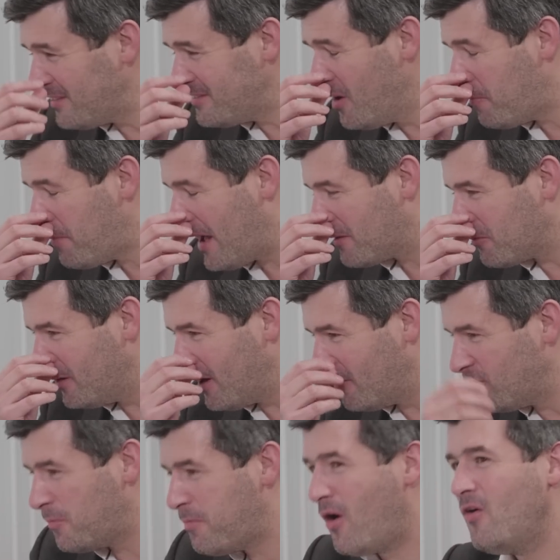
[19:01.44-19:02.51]
It's not a bad one.
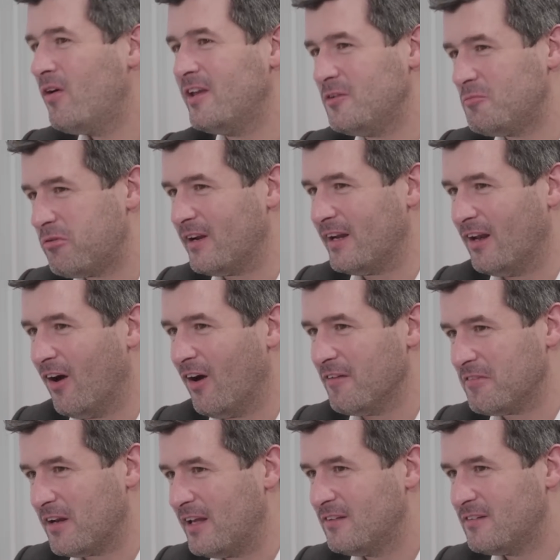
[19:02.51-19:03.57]
No, Roppongi's pretty
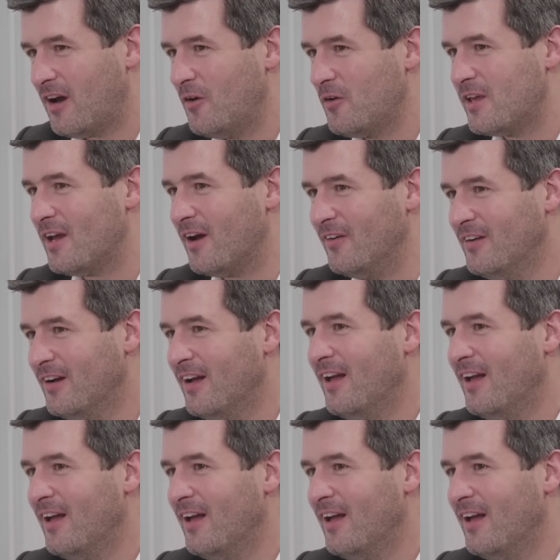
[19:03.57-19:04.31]
lively in Tokyo.